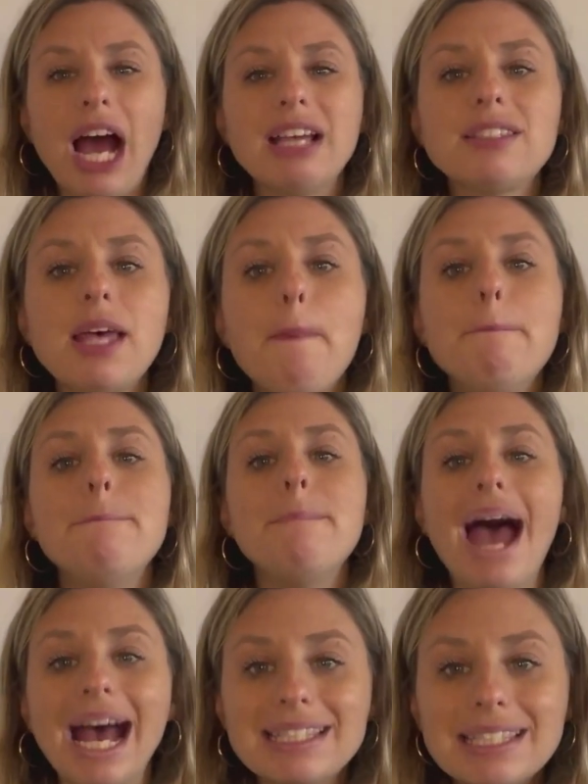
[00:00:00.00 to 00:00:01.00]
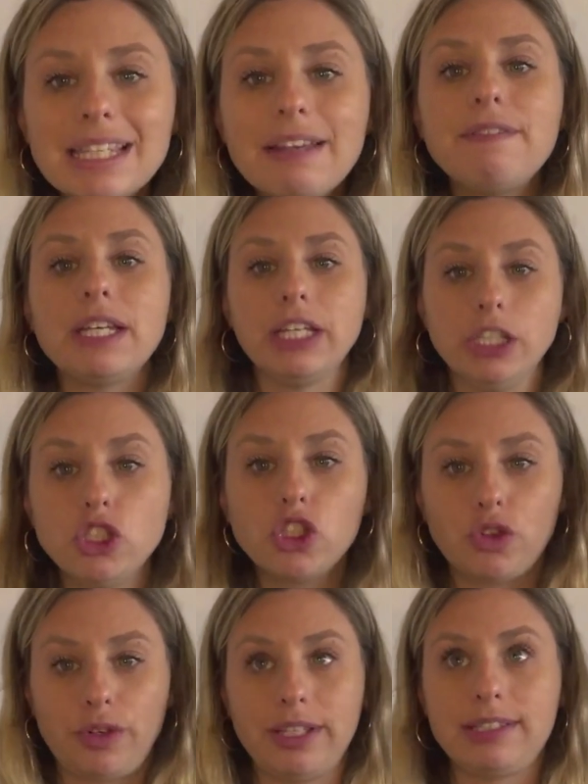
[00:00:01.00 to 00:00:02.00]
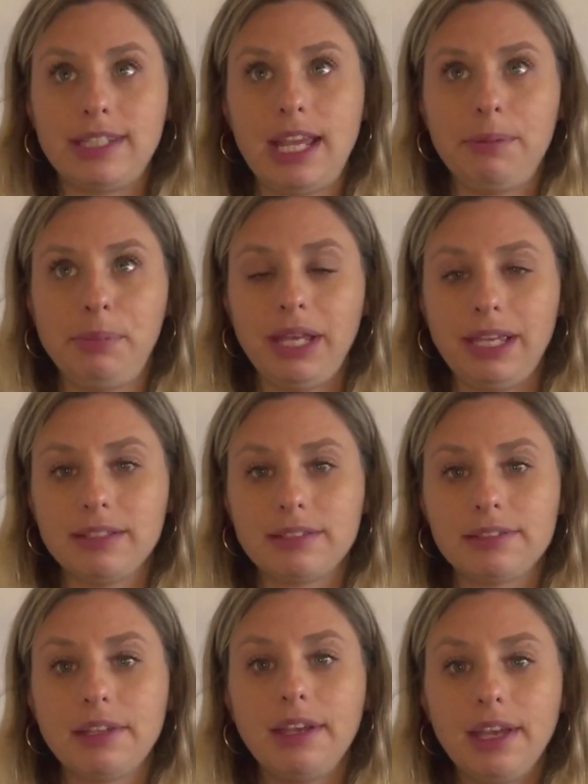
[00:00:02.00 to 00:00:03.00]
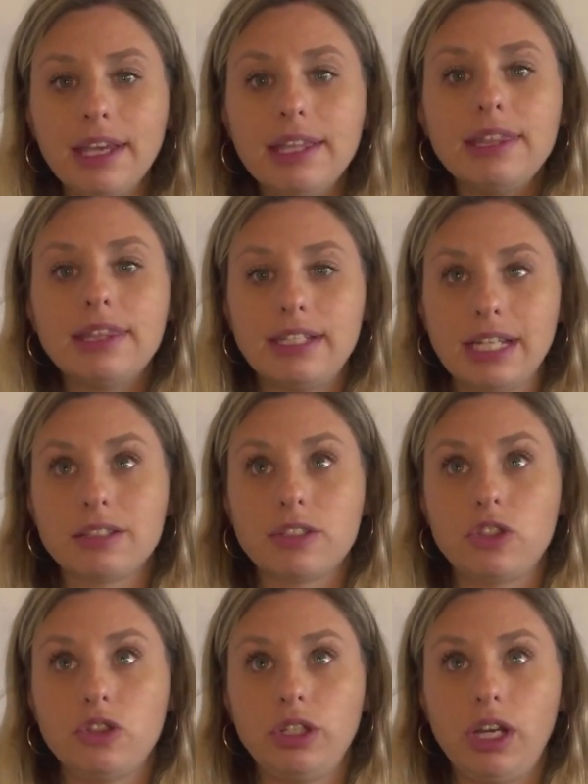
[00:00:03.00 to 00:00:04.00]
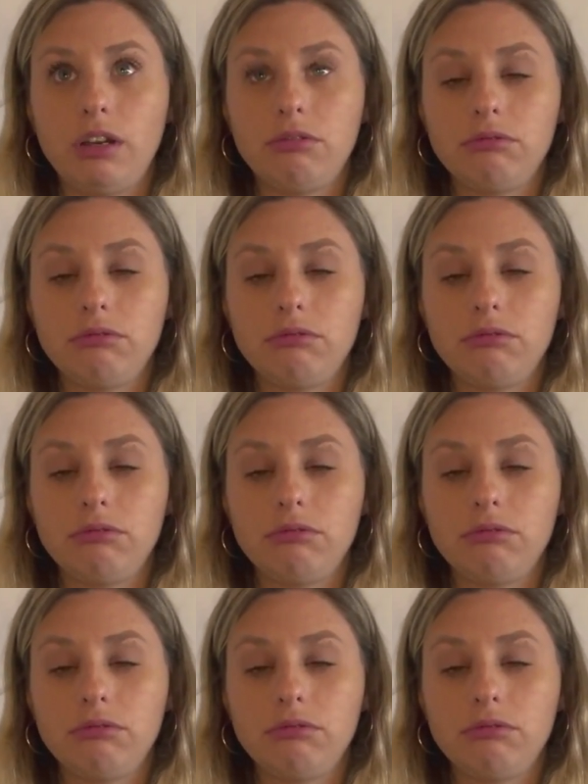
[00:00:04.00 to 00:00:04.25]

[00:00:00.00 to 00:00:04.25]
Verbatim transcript: I saw massive injuries take place in the dance studio.